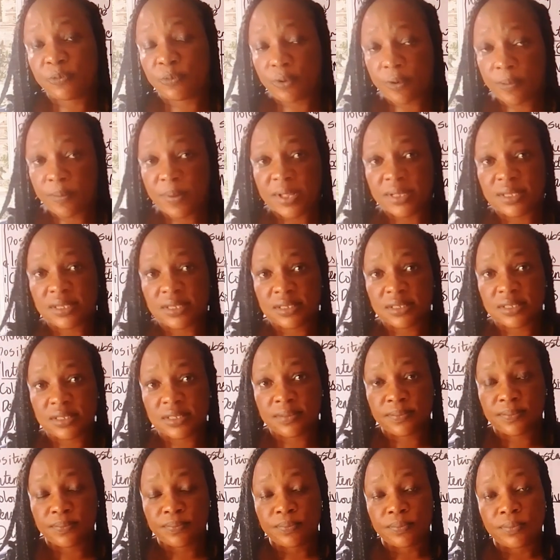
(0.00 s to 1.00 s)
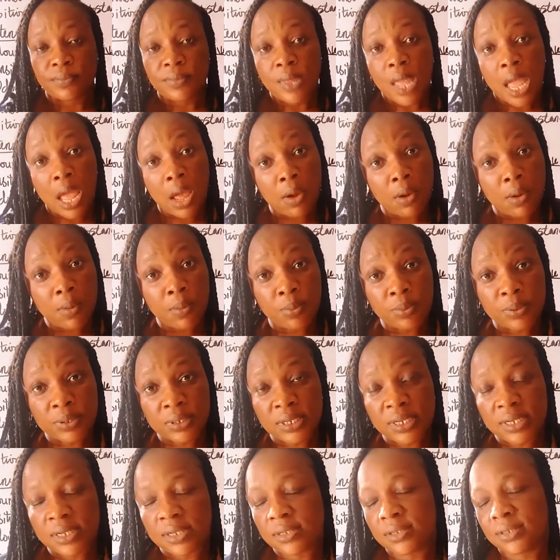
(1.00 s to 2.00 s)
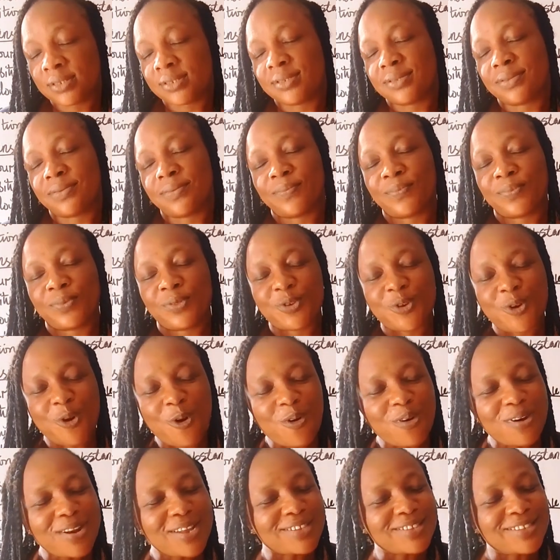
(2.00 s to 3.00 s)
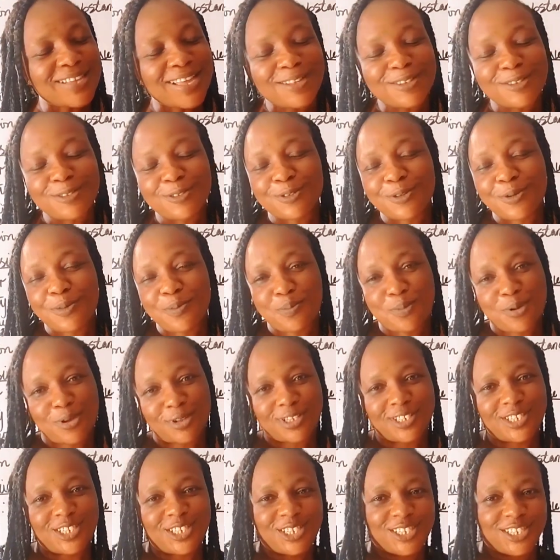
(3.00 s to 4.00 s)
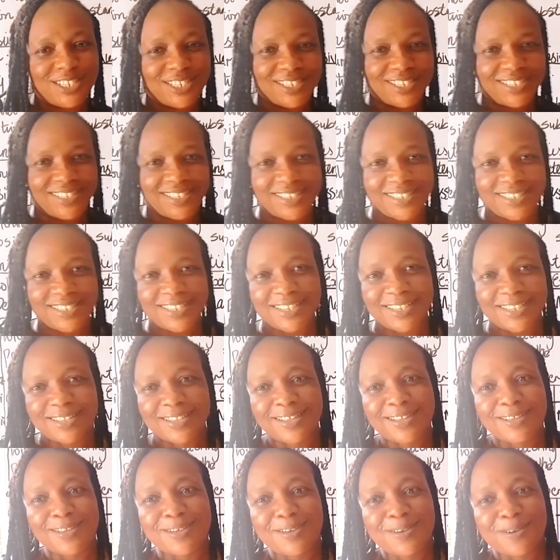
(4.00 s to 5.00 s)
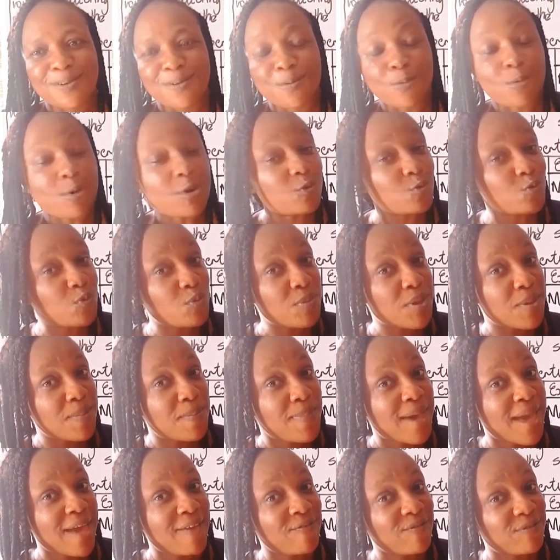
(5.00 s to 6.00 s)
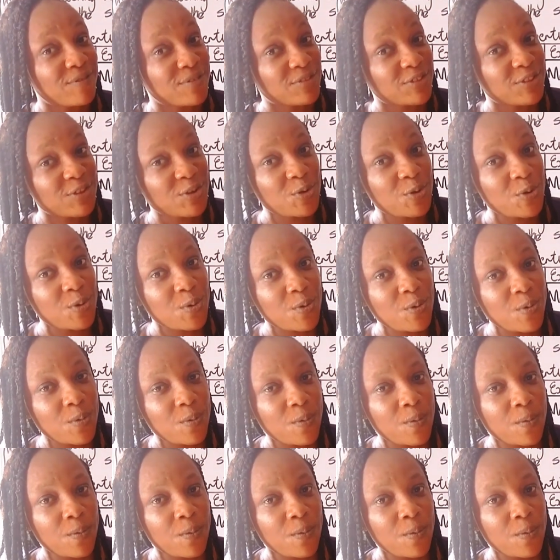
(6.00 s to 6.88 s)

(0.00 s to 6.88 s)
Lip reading: properties. I hope with this you understand so much what we mean by physical